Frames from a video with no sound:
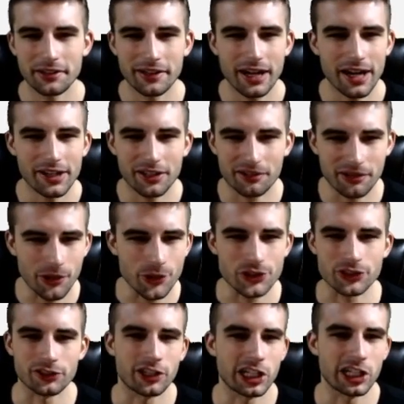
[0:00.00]
kind of gross.
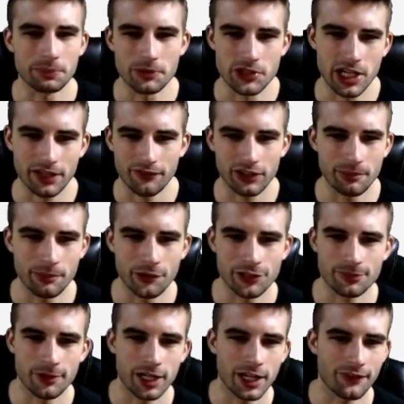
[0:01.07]
They're hard to project for the most part.